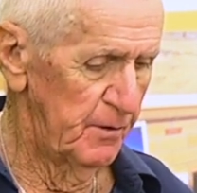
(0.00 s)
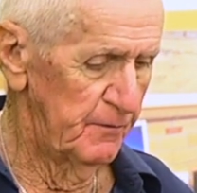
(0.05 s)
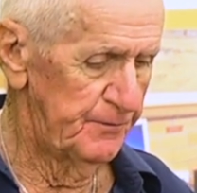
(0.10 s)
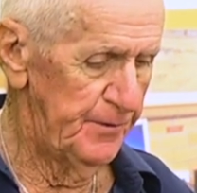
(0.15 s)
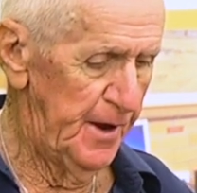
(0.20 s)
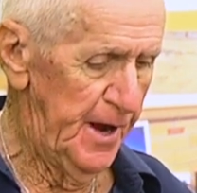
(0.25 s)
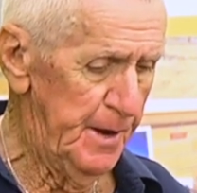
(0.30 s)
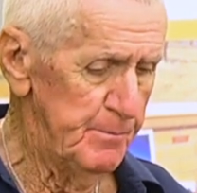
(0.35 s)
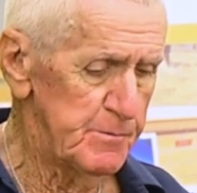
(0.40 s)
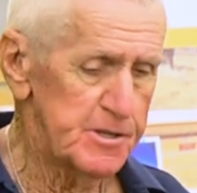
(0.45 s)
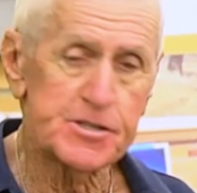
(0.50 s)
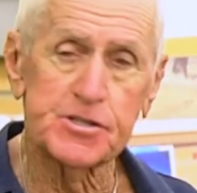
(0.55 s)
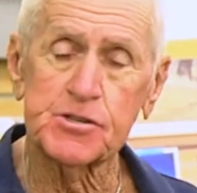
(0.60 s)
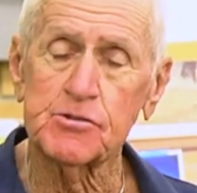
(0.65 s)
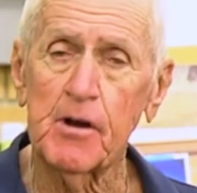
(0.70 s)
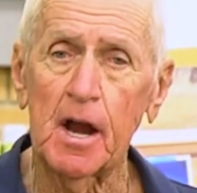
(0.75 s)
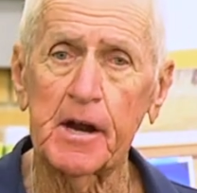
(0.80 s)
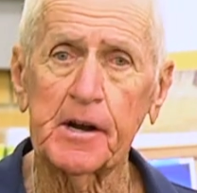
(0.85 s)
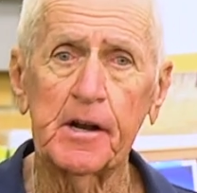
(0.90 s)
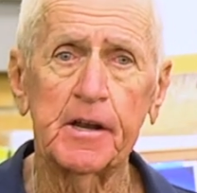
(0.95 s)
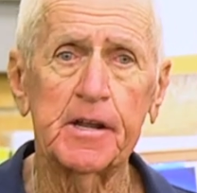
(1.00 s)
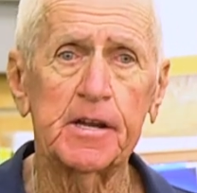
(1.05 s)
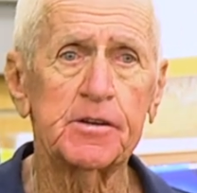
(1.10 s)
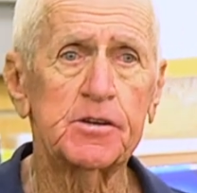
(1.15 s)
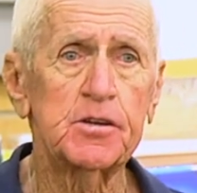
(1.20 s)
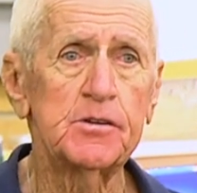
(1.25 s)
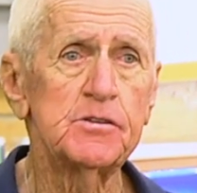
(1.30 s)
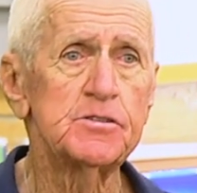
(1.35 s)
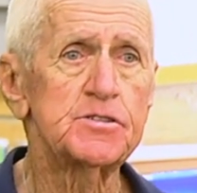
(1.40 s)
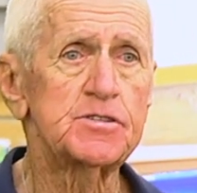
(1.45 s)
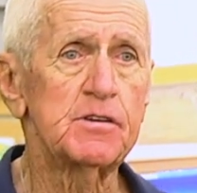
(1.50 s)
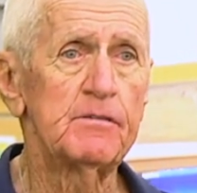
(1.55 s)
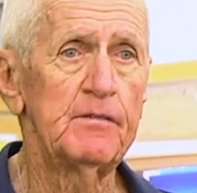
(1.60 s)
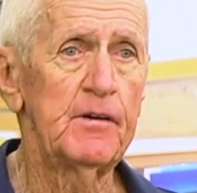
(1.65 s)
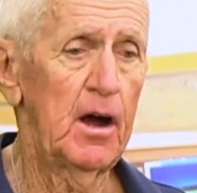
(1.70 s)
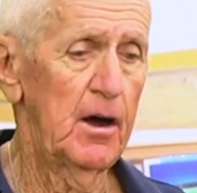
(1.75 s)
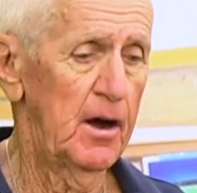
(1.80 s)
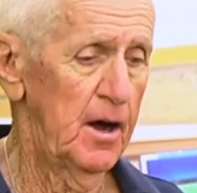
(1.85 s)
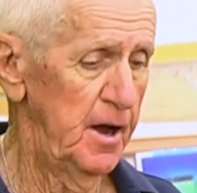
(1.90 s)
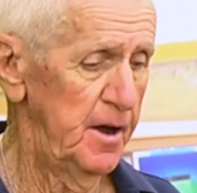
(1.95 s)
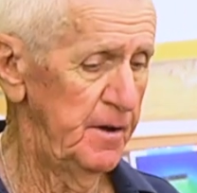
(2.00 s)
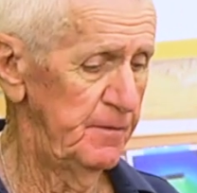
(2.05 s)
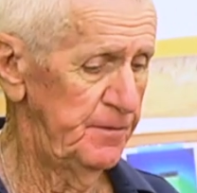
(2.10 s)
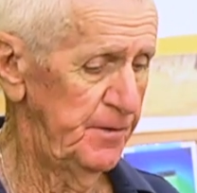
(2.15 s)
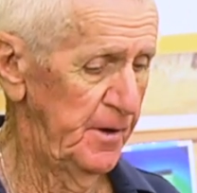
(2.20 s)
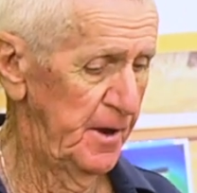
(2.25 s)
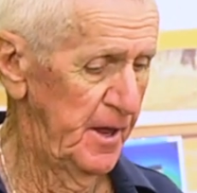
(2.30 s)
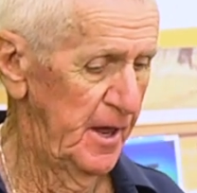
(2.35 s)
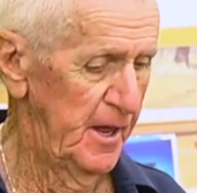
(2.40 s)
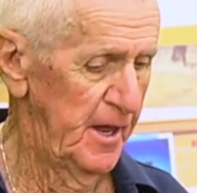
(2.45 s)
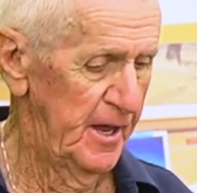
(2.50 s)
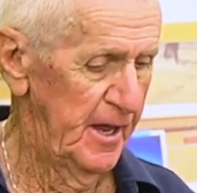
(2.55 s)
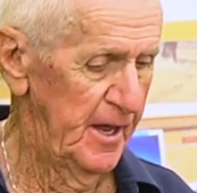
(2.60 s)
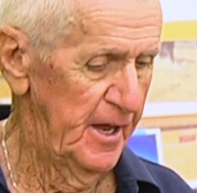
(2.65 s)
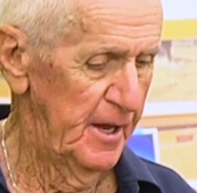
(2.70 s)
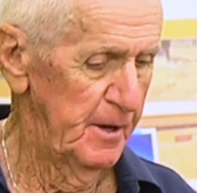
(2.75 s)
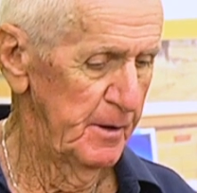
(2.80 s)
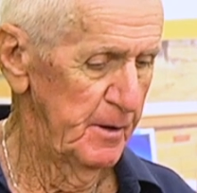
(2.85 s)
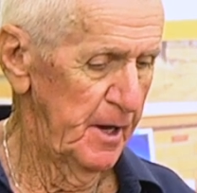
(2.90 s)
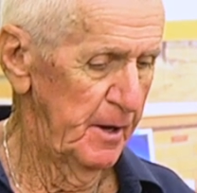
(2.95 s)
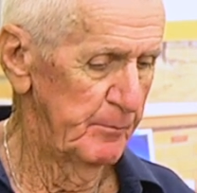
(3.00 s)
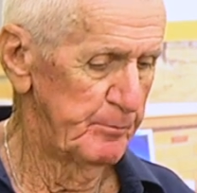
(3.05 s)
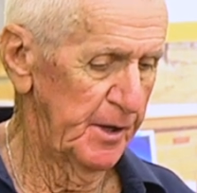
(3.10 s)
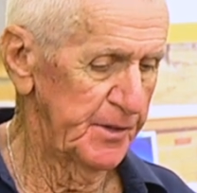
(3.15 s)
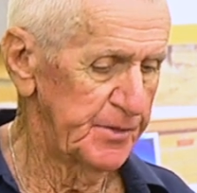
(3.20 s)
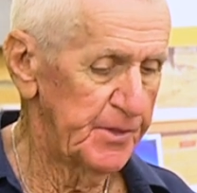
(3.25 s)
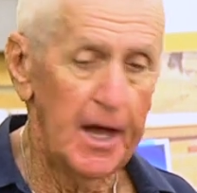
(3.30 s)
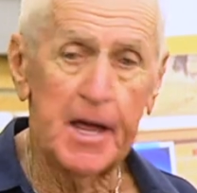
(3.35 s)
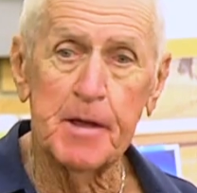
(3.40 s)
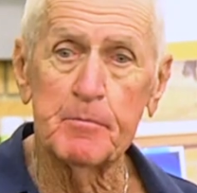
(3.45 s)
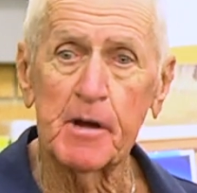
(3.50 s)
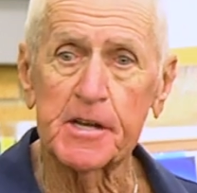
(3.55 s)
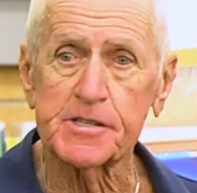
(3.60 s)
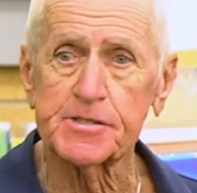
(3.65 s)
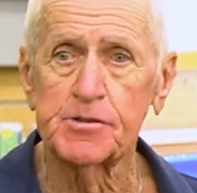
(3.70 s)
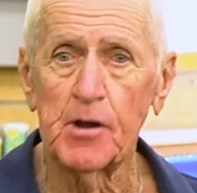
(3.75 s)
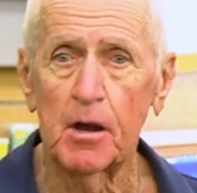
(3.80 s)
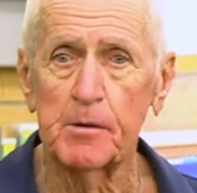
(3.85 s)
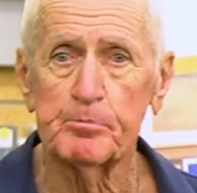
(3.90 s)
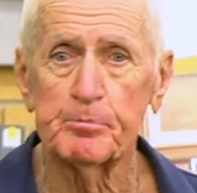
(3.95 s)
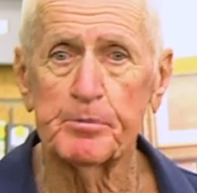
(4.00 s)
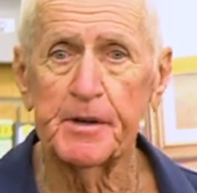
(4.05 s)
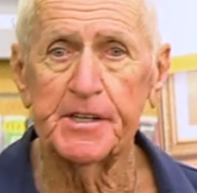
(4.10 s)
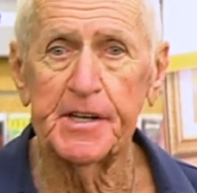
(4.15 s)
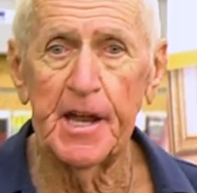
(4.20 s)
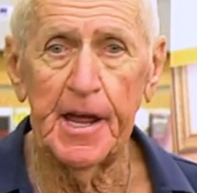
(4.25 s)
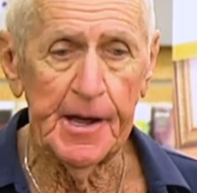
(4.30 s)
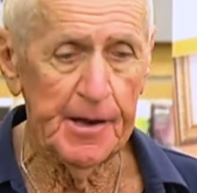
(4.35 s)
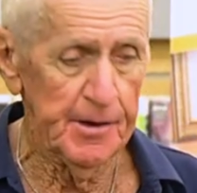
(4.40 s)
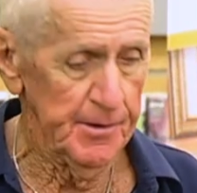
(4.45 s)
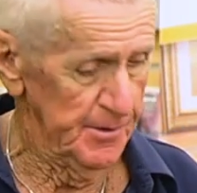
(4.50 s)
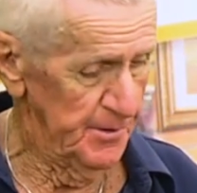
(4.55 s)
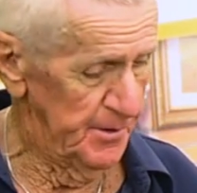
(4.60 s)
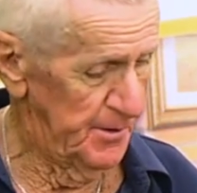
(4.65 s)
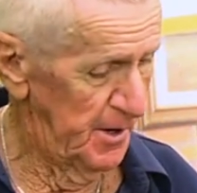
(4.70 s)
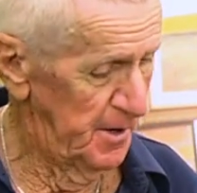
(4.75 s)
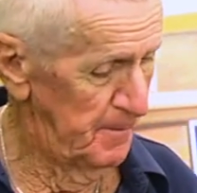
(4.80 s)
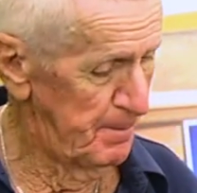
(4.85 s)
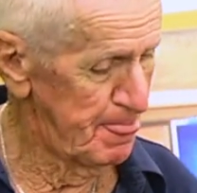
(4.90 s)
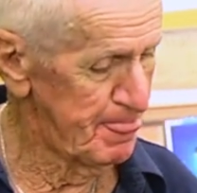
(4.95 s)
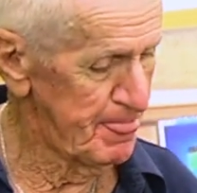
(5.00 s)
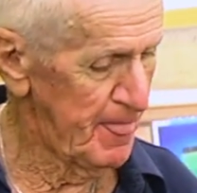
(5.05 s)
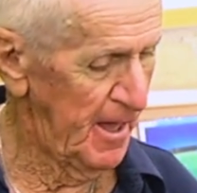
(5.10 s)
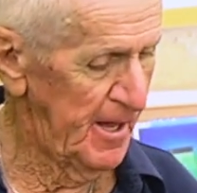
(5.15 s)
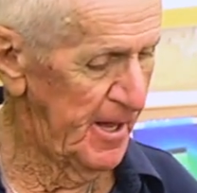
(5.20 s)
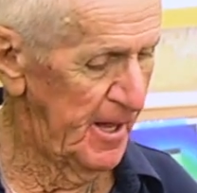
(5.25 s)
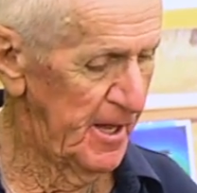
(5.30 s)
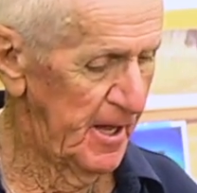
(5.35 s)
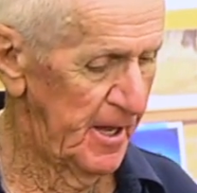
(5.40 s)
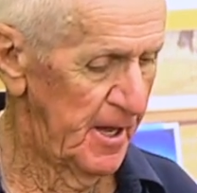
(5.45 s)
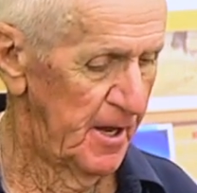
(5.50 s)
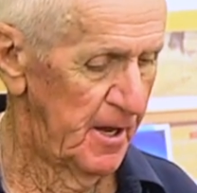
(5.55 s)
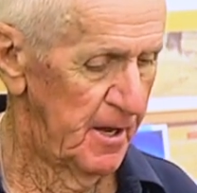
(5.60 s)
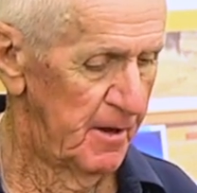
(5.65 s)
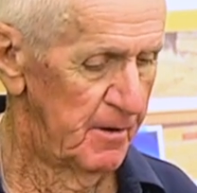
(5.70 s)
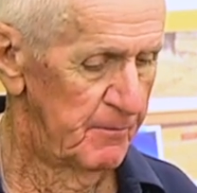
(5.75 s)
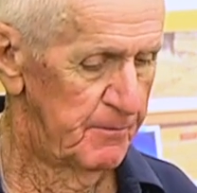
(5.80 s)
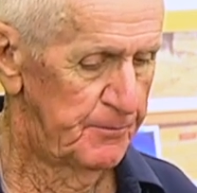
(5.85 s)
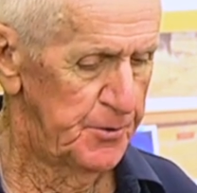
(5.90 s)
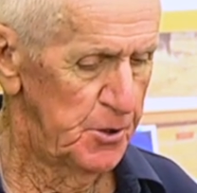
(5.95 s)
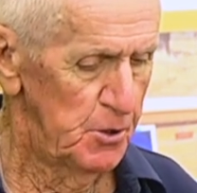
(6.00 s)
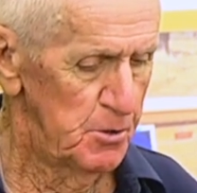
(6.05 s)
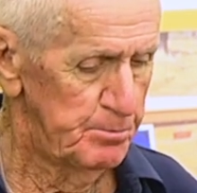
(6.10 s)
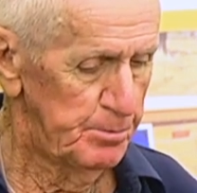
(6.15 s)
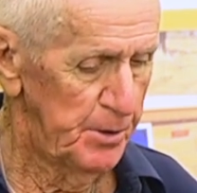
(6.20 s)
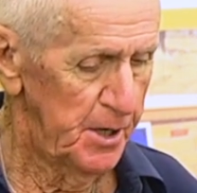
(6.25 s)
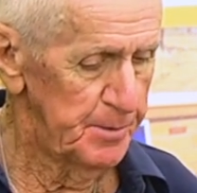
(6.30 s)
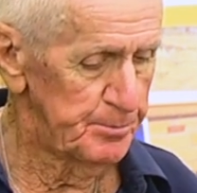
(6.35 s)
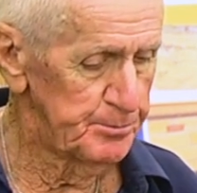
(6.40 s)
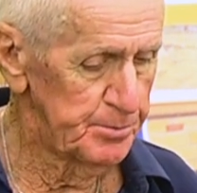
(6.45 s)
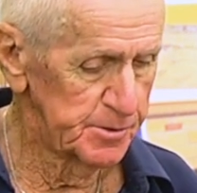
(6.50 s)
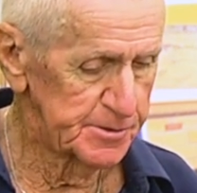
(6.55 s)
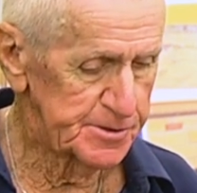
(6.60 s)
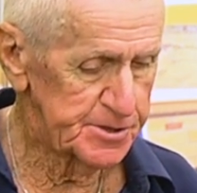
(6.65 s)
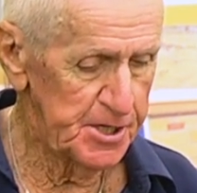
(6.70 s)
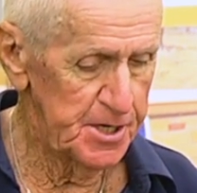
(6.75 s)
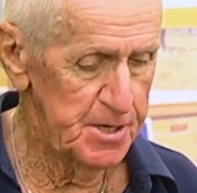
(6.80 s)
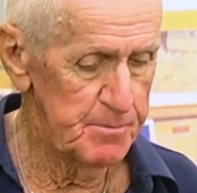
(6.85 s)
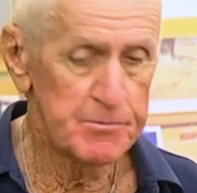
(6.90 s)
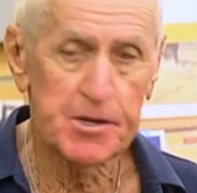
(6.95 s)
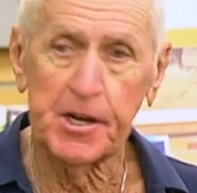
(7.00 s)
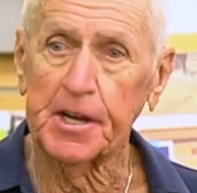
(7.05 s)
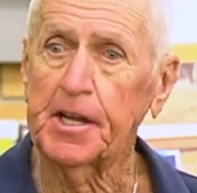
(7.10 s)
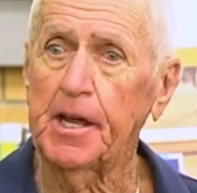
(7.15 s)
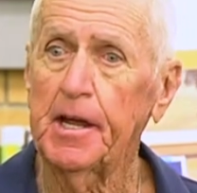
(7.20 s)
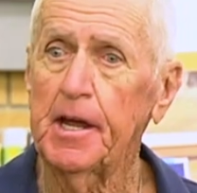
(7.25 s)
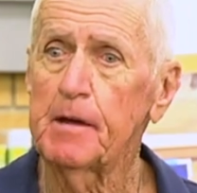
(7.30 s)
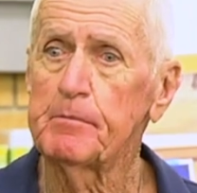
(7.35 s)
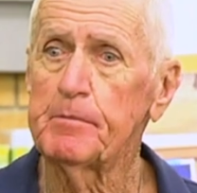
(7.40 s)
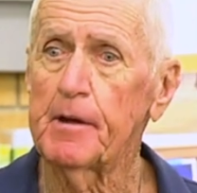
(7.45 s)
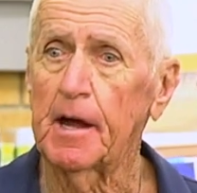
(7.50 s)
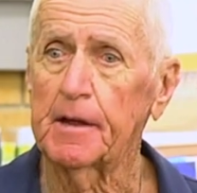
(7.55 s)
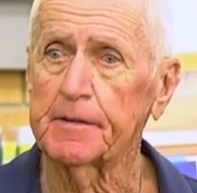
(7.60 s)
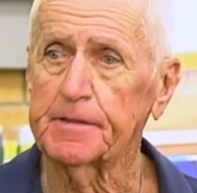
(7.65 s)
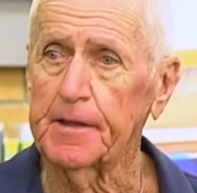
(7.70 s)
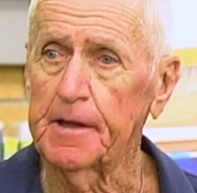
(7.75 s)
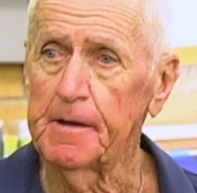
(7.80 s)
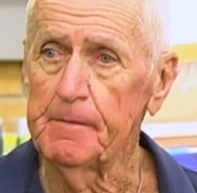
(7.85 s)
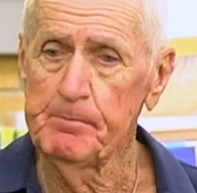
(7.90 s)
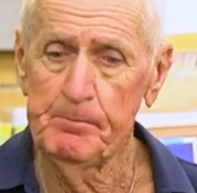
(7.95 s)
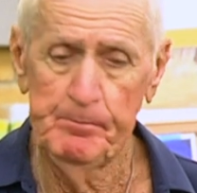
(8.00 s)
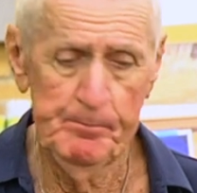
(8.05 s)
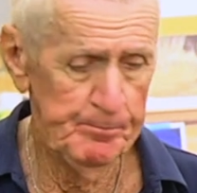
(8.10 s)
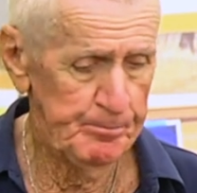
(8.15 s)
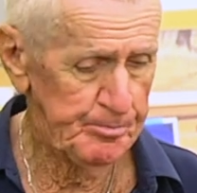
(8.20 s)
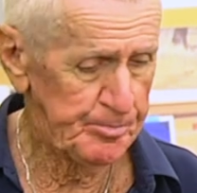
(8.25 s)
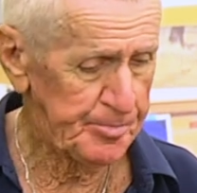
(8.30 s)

Farmers struggling to survive, but they must not be downed. Few people seem to care about them.